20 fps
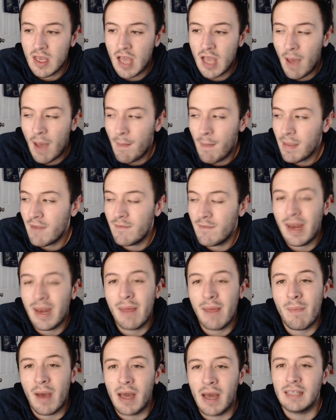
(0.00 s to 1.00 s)
I'm going to give him
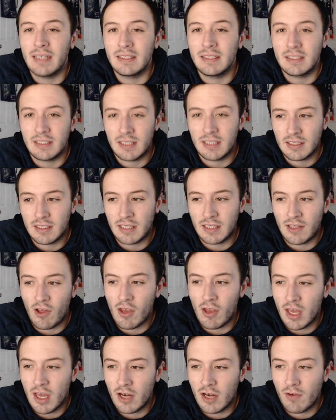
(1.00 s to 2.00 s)
an A-. I I thought
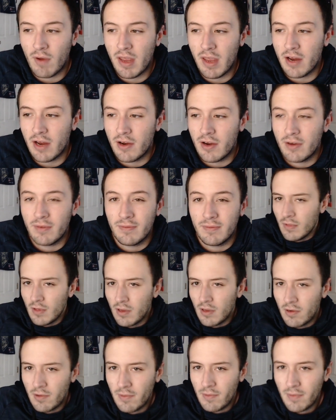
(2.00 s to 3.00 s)
he had a great year.
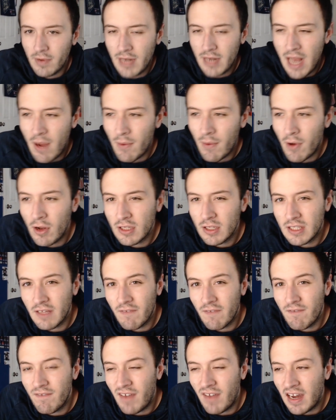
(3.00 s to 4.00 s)
Now we're on to the
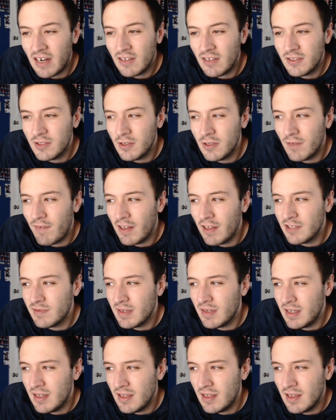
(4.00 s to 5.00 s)
final two
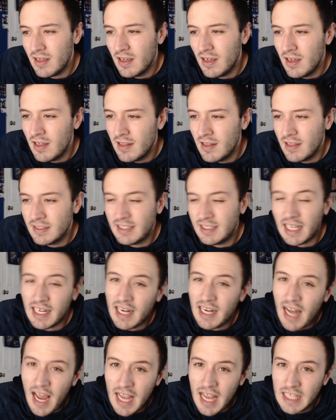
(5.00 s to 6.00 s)
defensemen. The second
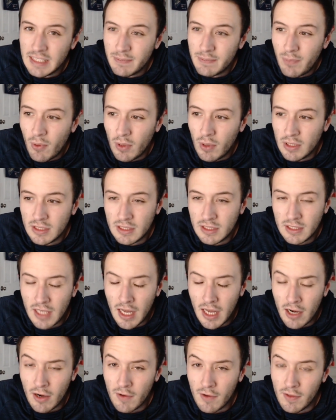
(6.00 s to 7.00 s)
highest points
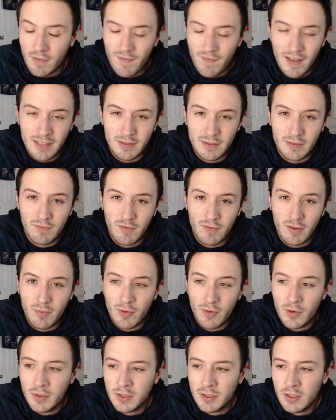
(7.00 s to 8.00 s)
getter of defenseman for the
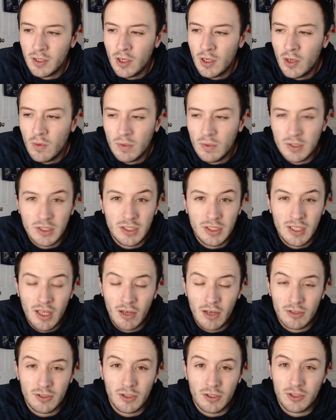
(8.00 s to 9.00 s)
Bruins was
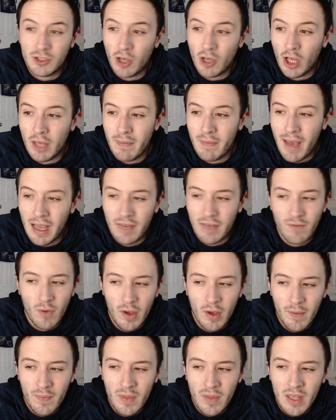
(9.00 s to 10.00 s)
youngster Charlie Mcavoy.
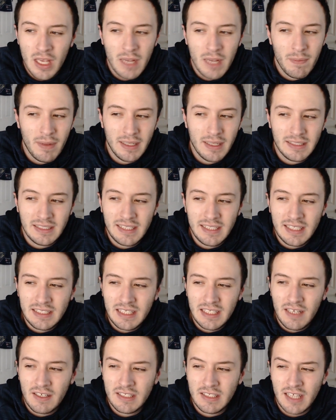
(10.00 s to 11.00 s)
Played
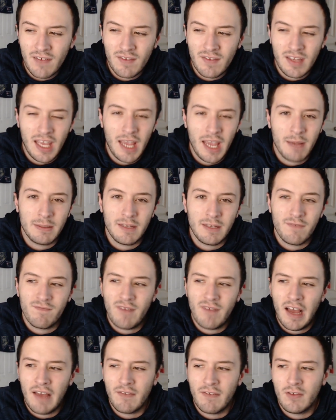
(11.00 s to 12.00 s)
67 games,
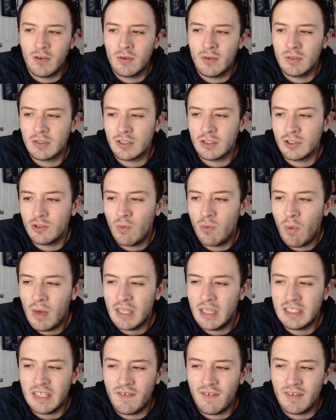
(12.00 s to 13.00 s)
5 goals, and
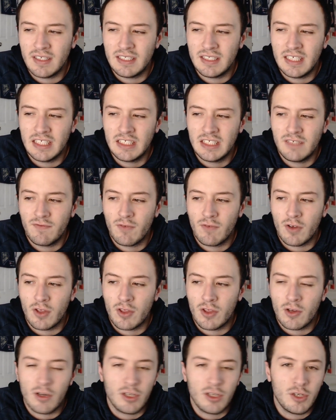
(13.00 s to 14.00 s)
27 assists for
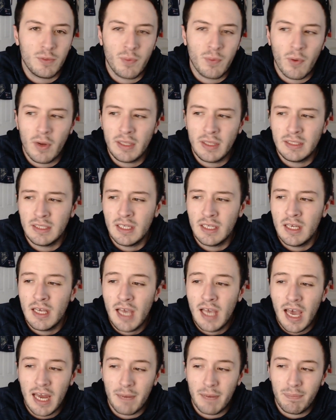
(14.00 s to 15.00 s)
32 points
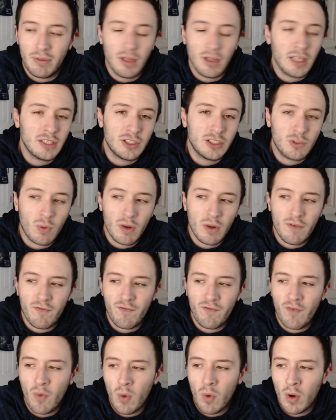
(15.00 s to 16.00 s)
at a plus
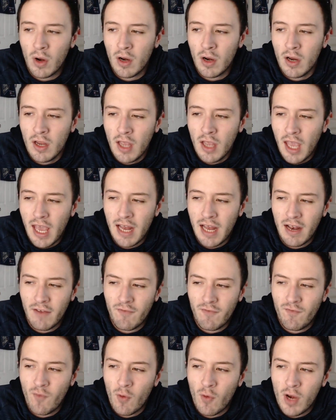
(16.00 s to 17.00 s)
24 and at
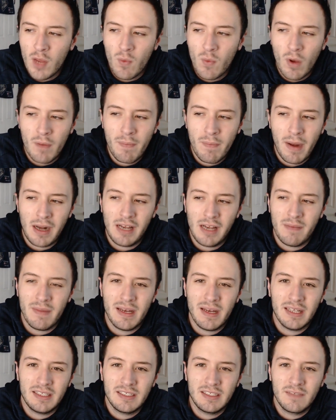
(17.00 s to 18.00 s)
41 penalty
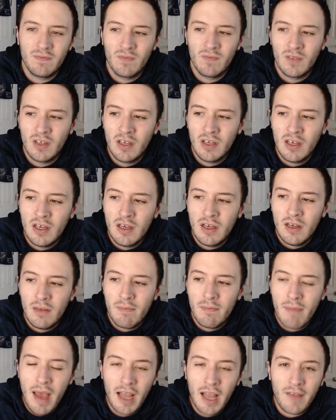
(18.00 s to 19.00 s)
minutes.
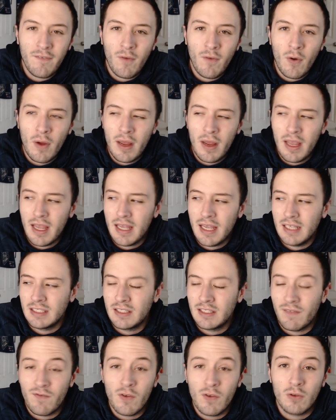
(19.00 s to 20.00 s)
McAvoy is the
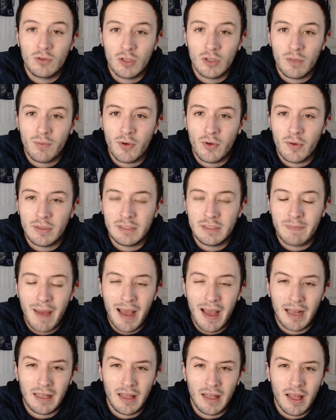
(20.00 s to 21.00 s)
future of the Bruins
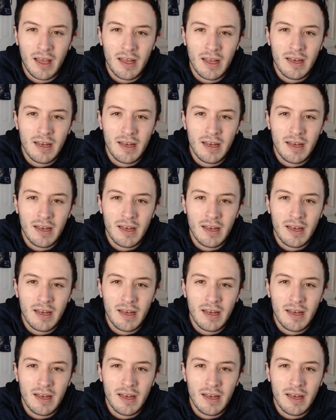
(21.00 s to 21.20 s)
backline.